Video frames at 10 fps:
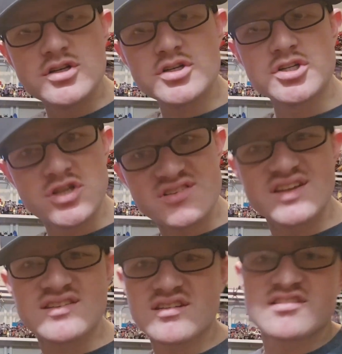just
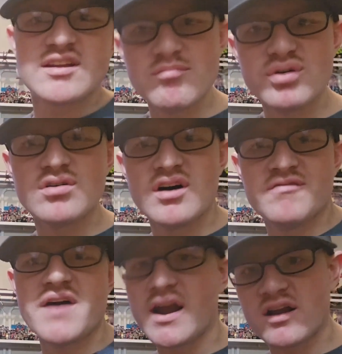is a symbol
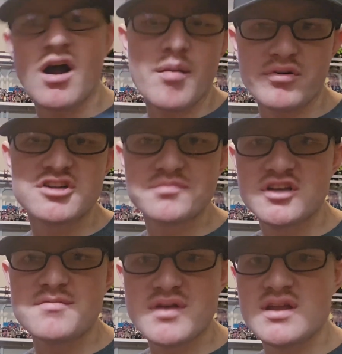of that
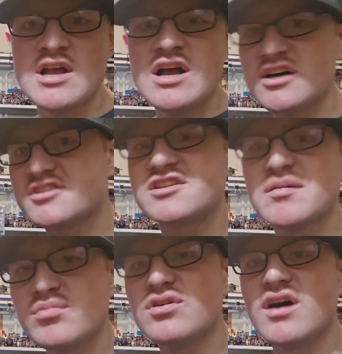accomplishment to me. A
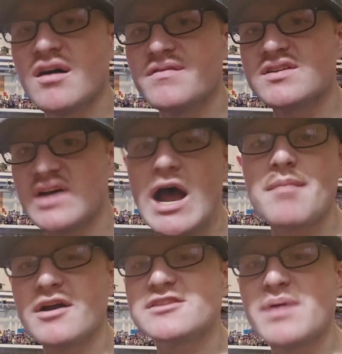symbol of the
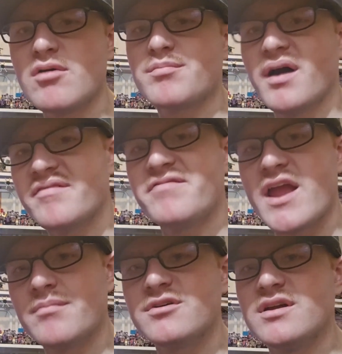time I spent with my
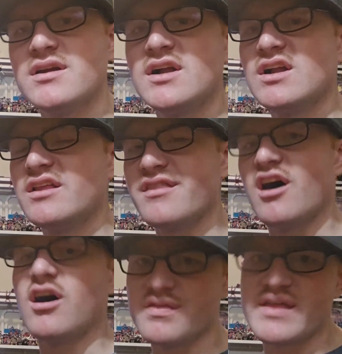family
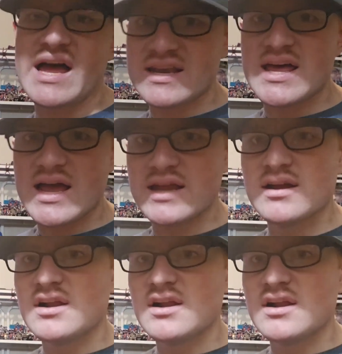on that day.